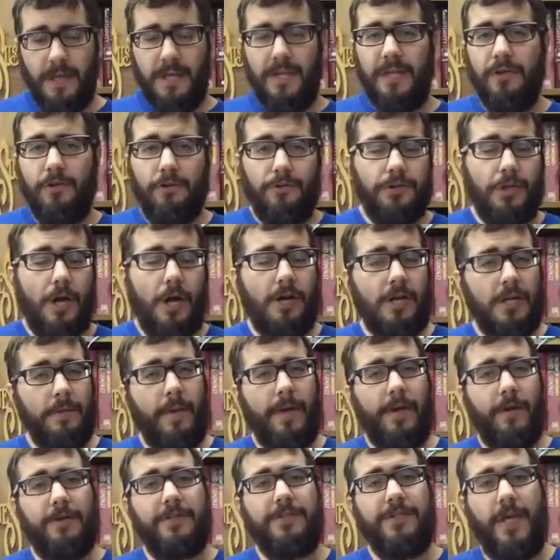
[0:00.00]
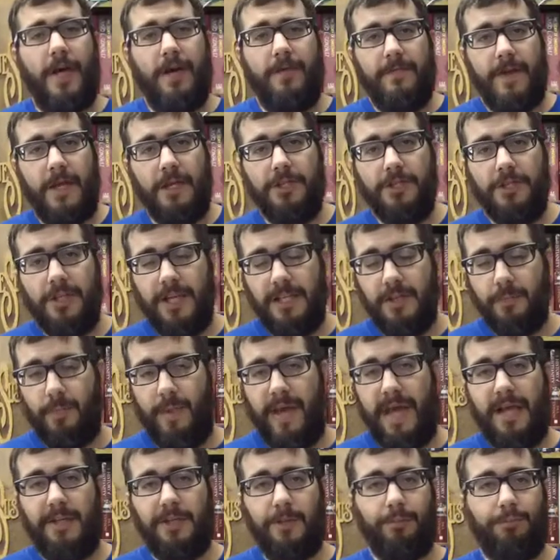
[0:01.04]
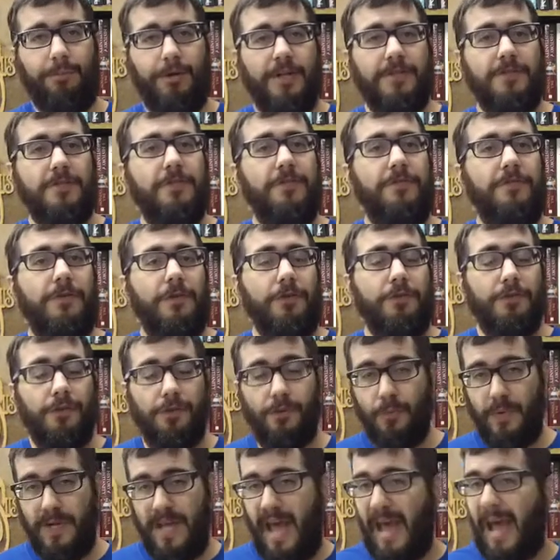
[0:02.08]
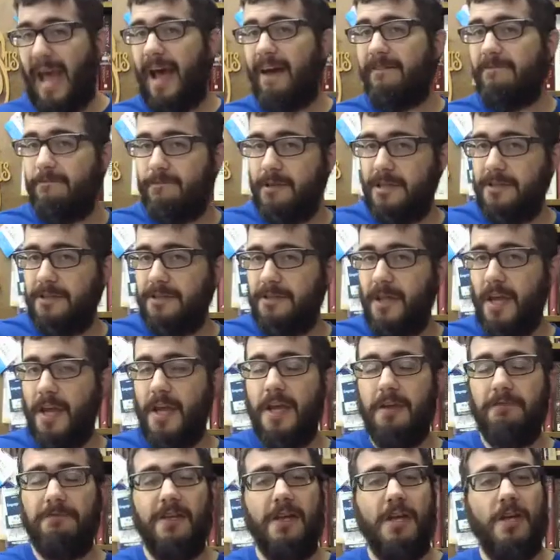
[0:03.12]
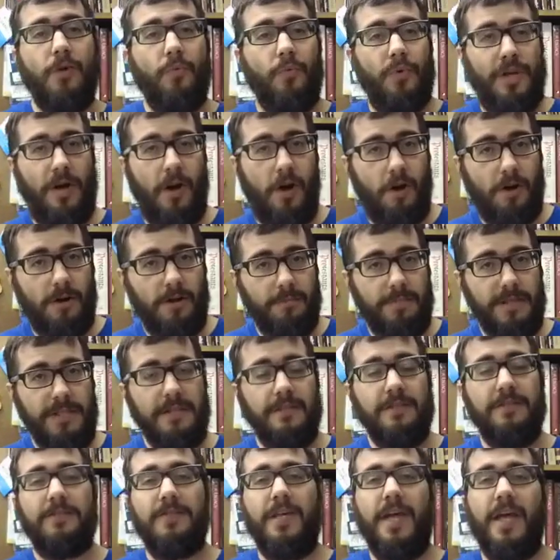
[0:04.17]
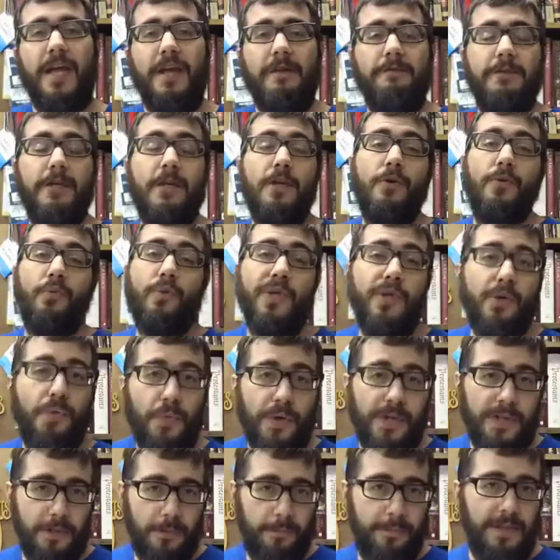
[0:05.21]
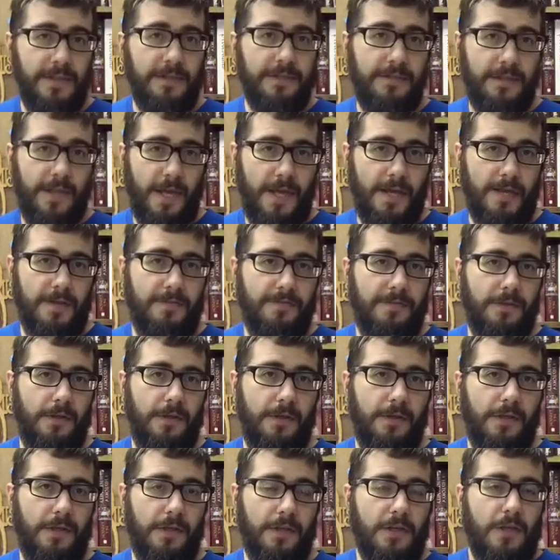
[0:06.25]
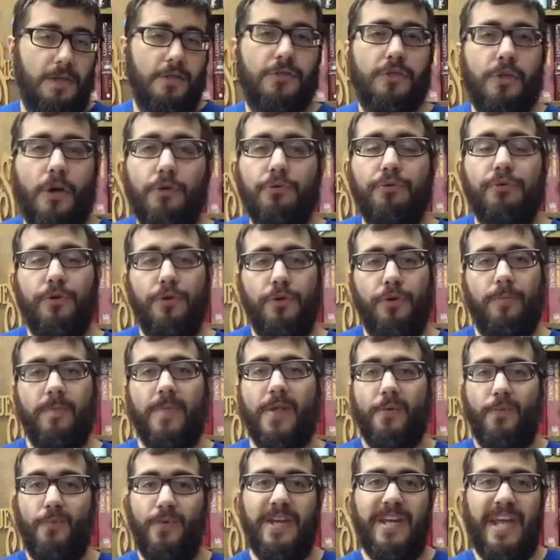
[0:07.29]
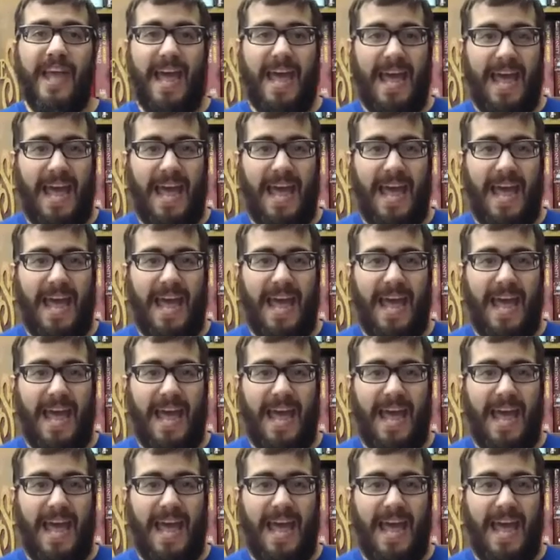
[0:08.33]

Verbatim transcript: It'll talk about our salvation as past, present, and future. We have been saved. We are being saved. We will be saved. So too, we